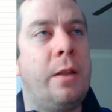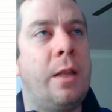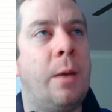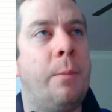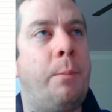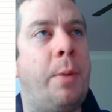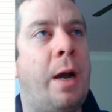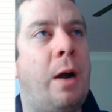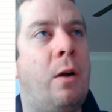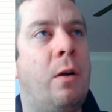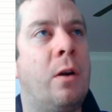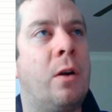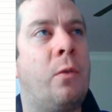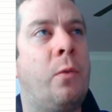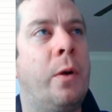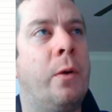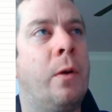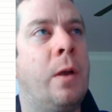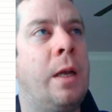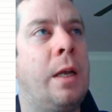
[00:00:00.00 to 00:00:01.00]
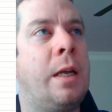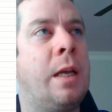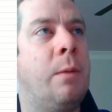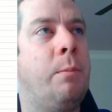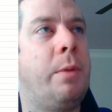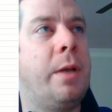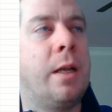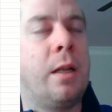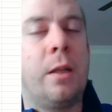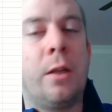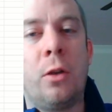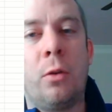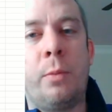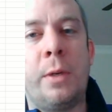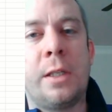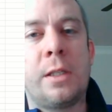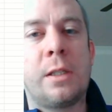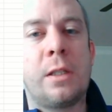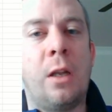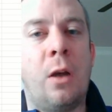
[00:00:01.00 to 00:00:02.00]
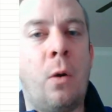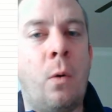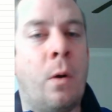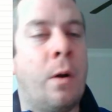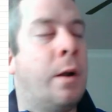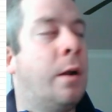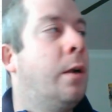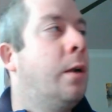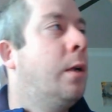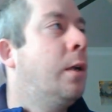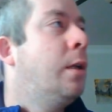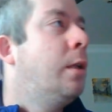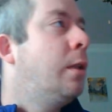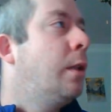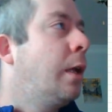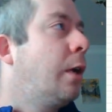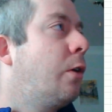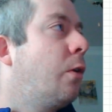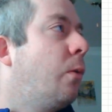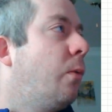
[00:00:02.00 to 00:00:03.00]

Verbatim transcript: that Power Query can be a little bit slower than